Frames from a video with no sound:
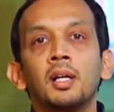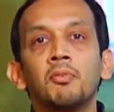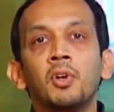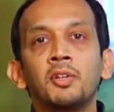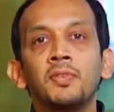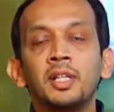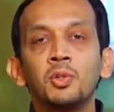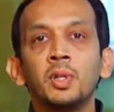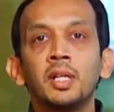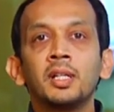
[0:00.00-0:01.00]
What we
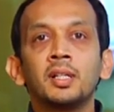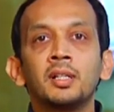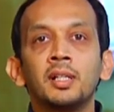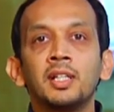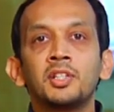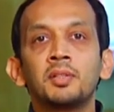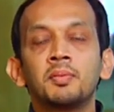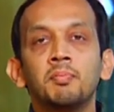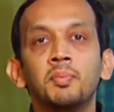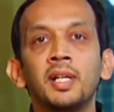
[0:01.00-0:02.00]
do here is
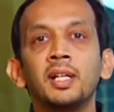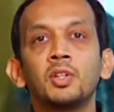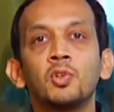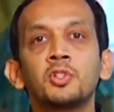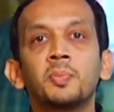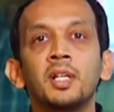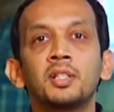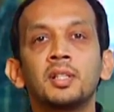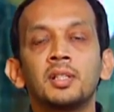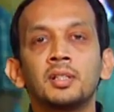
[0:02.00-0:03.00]
bring those
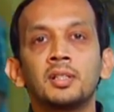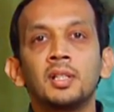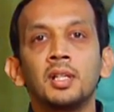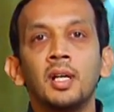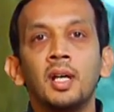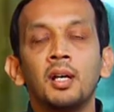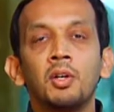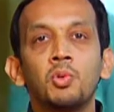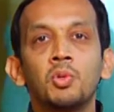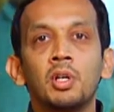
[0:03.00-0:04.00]
patients
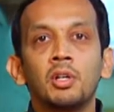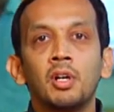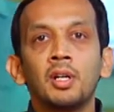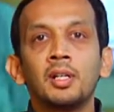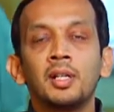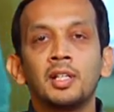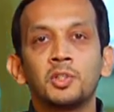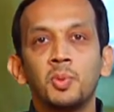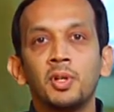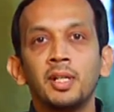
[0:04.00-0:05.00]
who are not
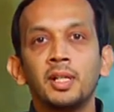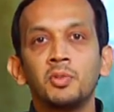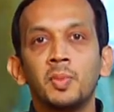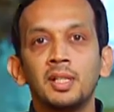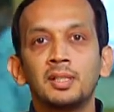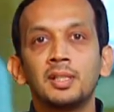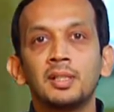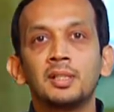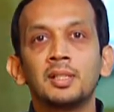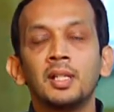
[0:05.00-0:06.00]
responding to
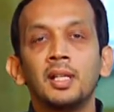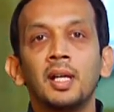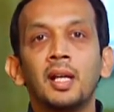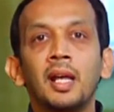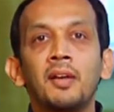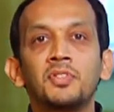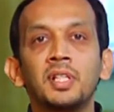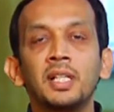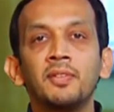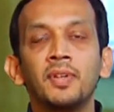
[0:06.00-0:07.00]
medicines and have
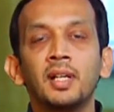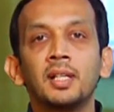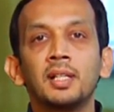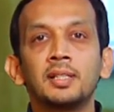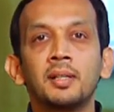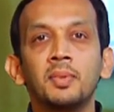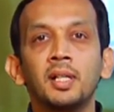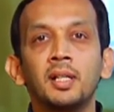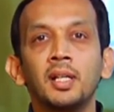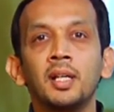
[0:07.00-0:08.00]
significant
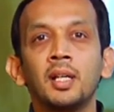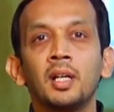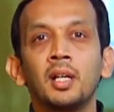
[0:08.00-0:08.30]
disability